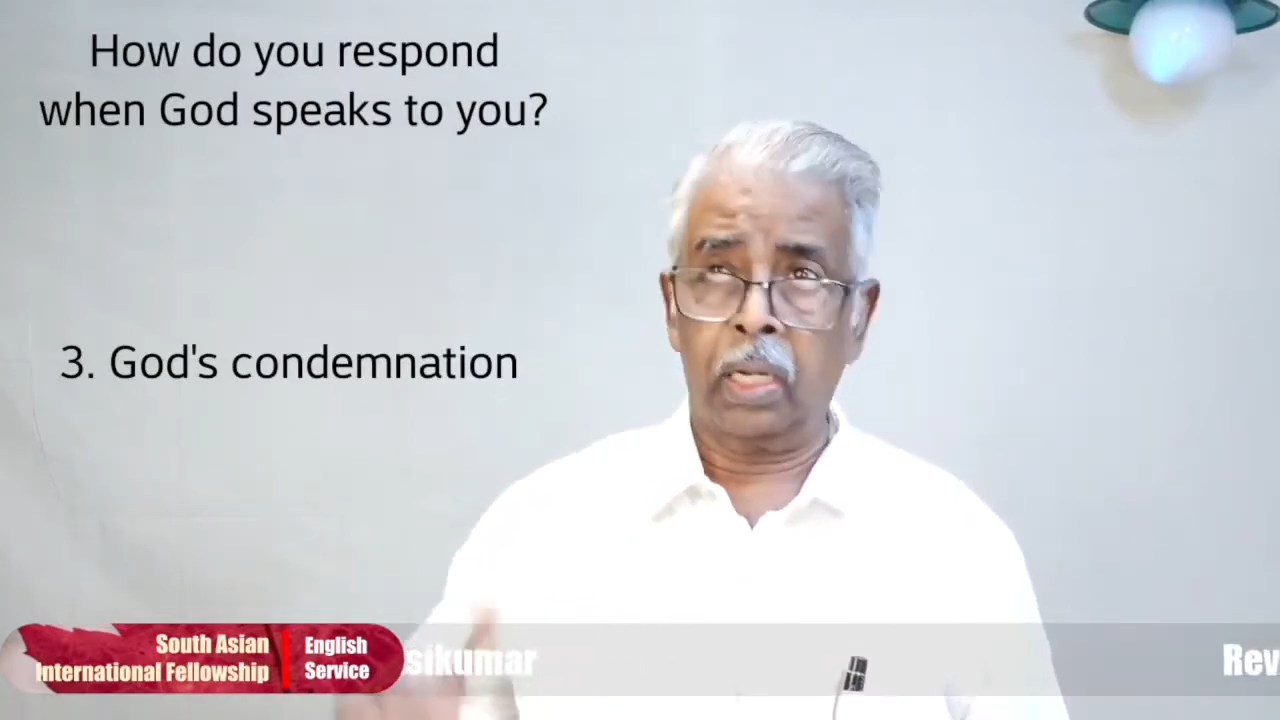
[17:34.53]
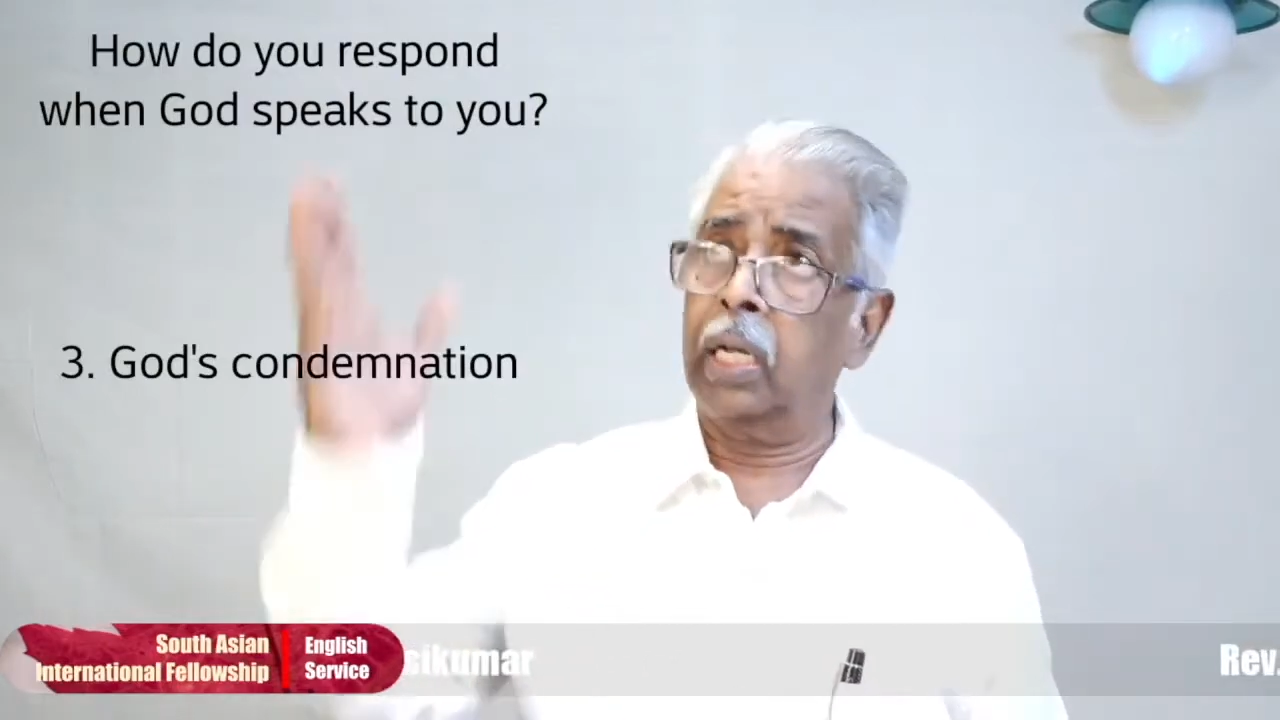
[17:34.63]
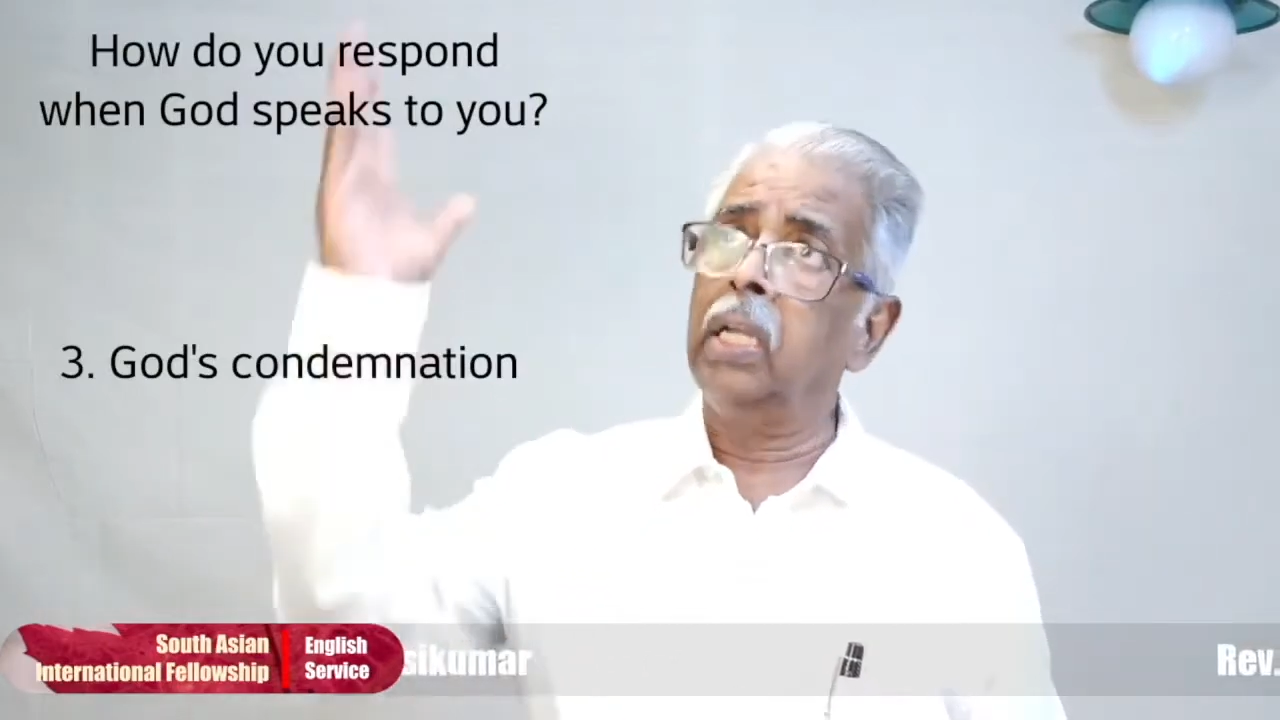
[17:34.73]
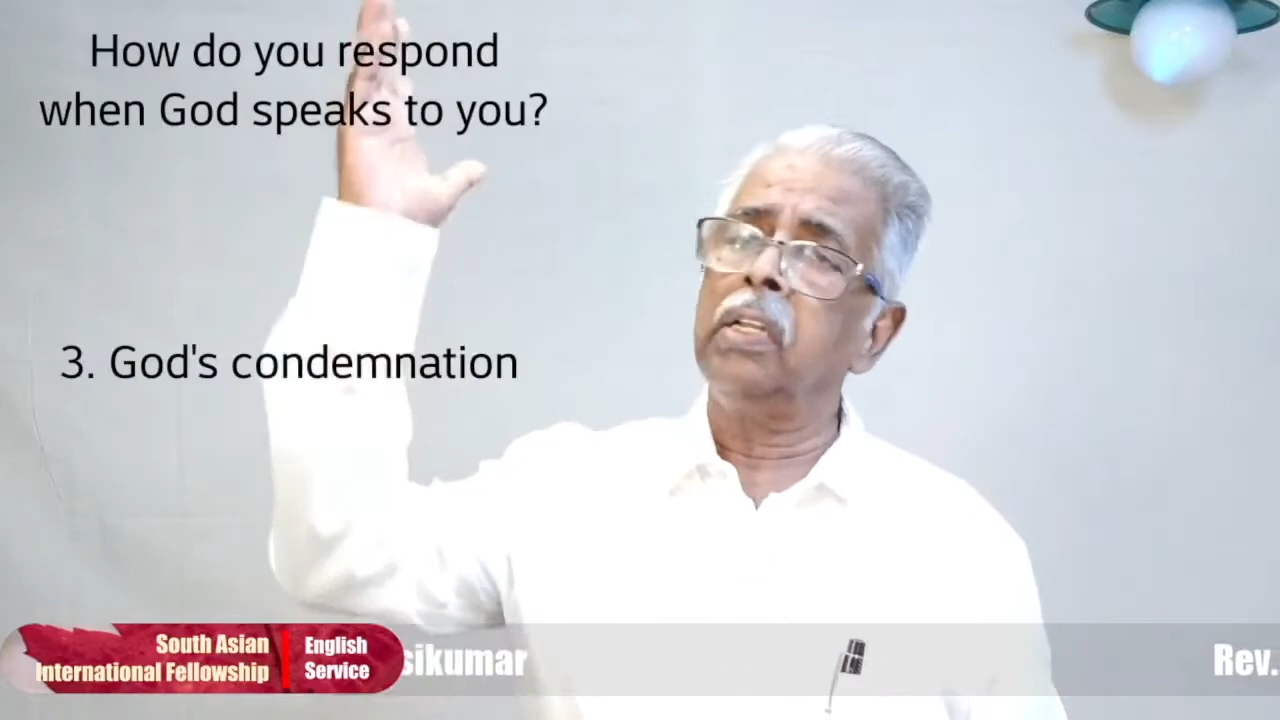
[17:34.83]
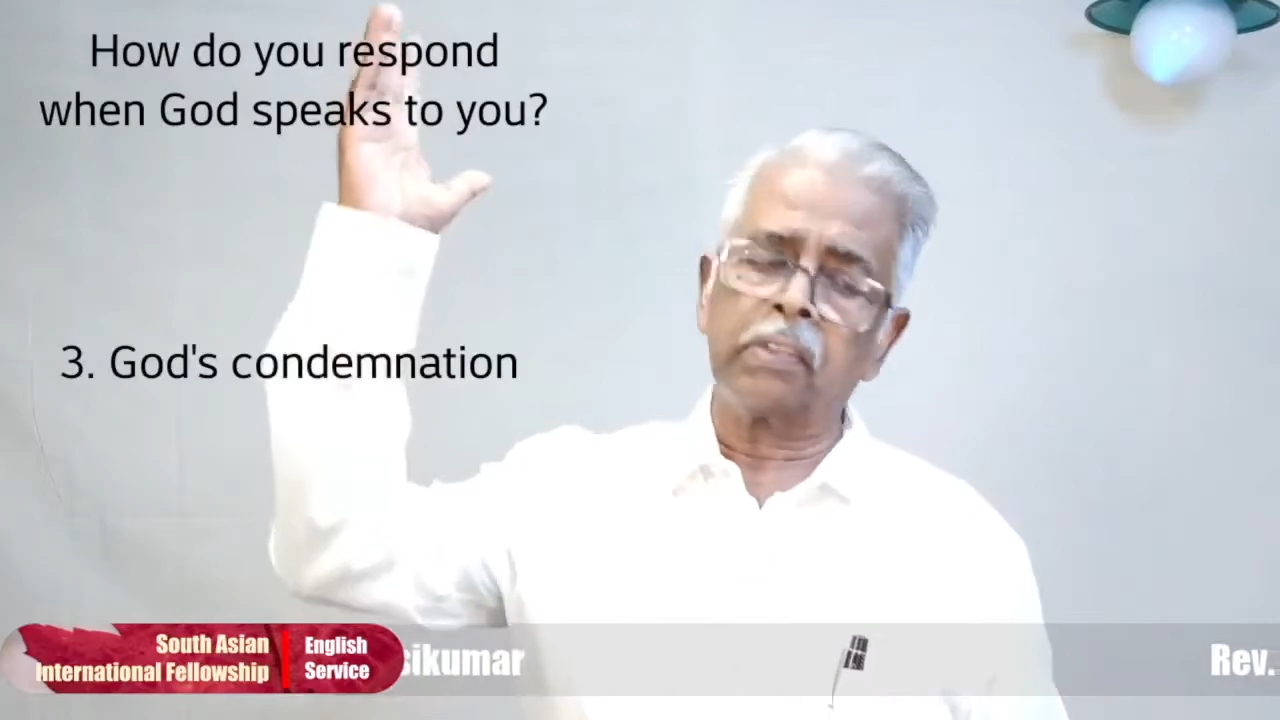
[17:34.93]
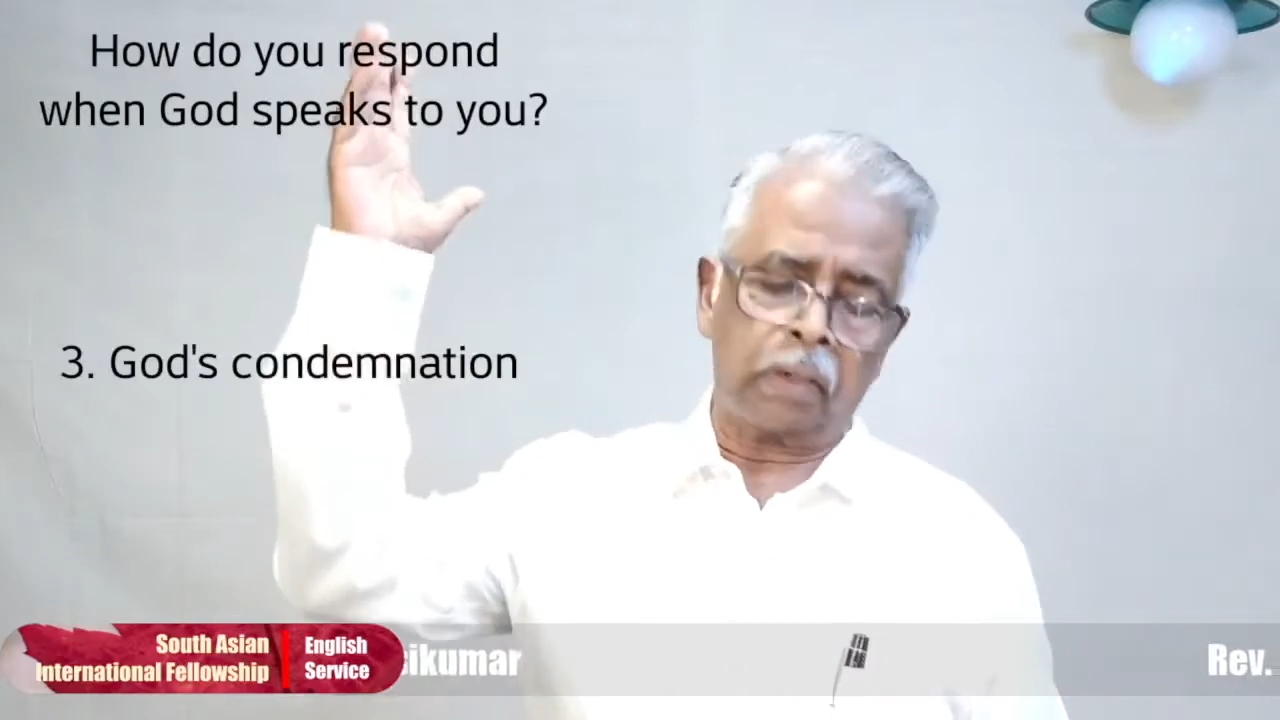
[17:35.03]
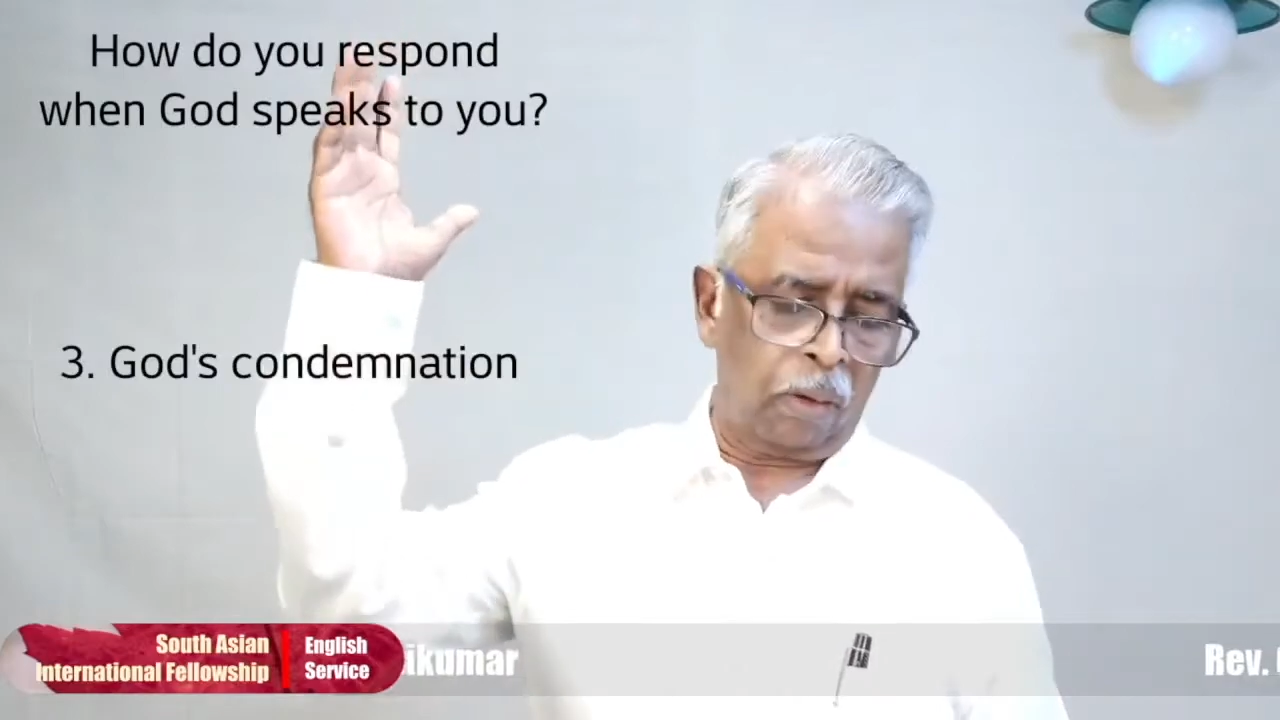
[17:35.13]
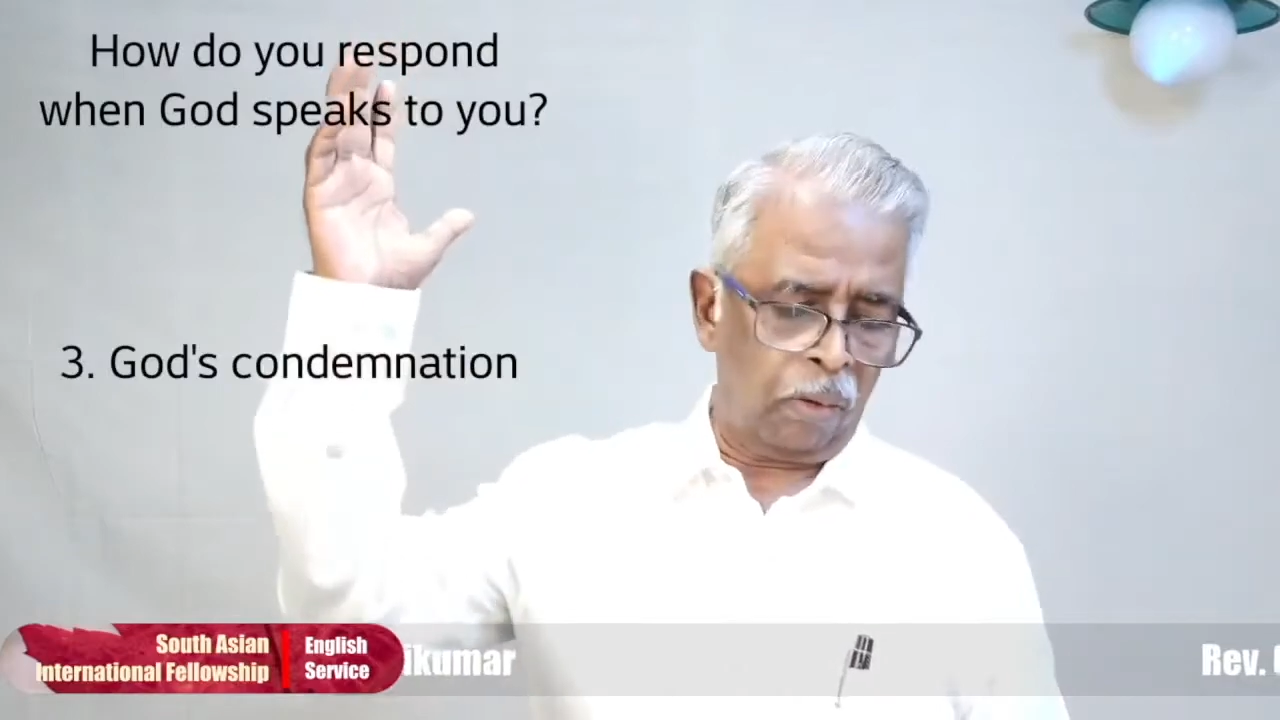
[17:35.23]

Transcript: "He is